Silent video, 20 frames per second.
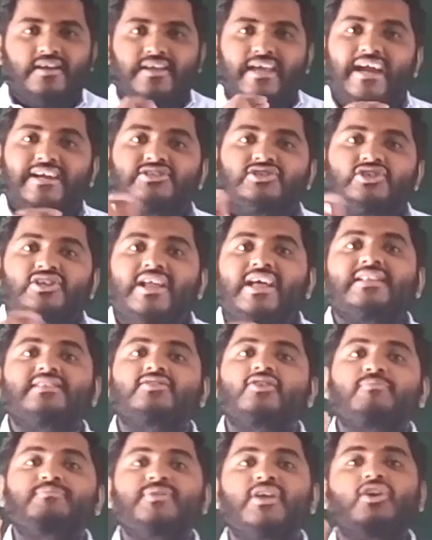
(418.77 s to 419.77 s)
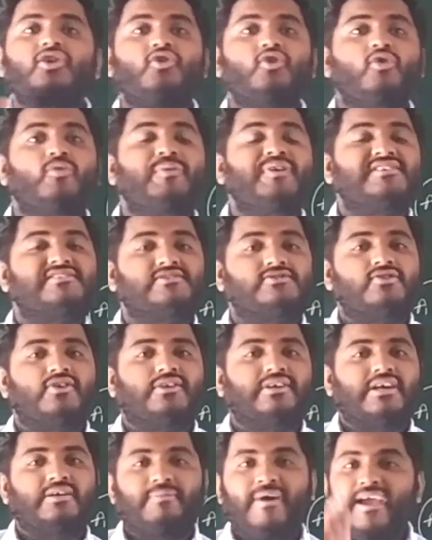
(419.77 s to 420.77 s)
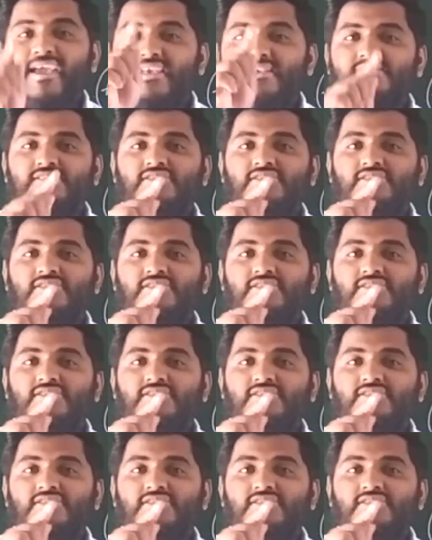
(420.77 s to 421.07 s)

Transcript: edge length of the cube is denoted by